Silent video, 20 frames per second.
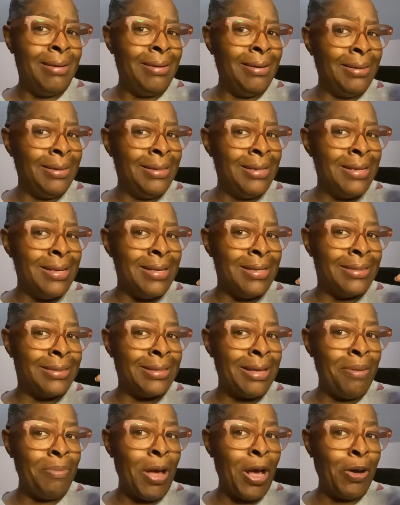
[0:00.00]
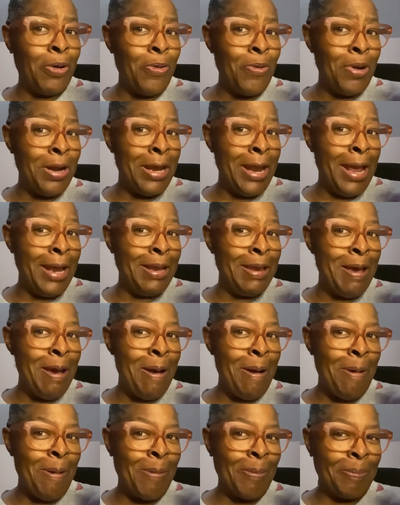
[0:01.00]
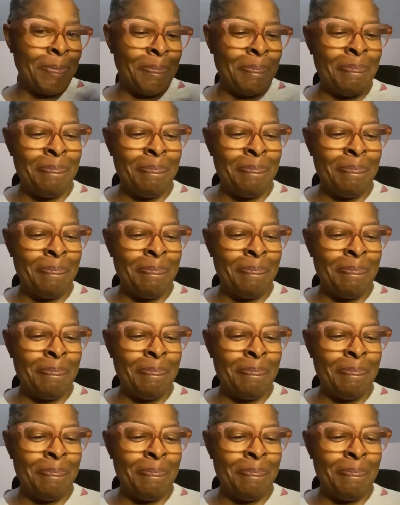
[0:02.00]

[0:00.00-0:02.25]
Look at this. Am I coordinating, y'all?